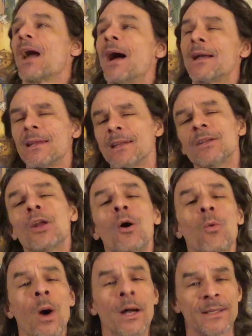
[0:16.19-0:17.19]
I didn't know
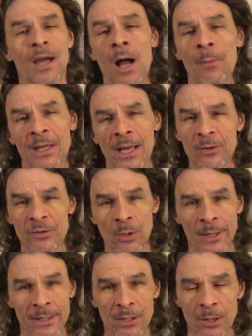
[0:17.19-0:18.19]
what comic I was
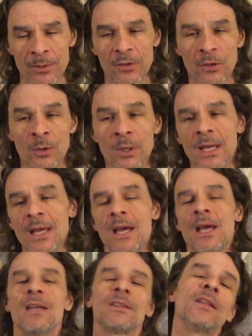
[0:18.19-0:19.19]
going to go to.
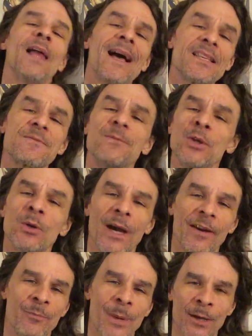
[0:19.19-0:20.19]
The last few
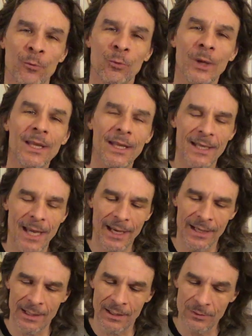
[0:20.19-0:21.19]
have been really
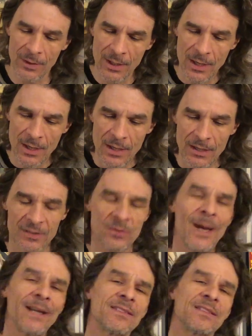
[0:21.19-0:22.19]
negative, so
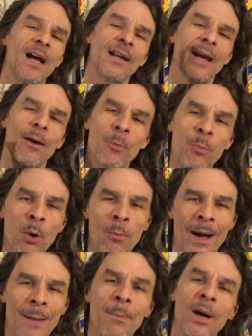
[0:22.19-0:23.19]
I decided I would put
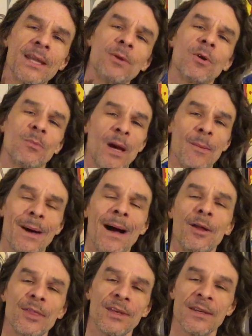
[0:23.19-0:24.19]
my money where my
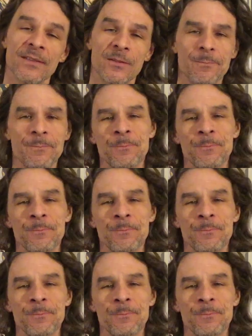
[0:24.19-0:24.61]
mouth is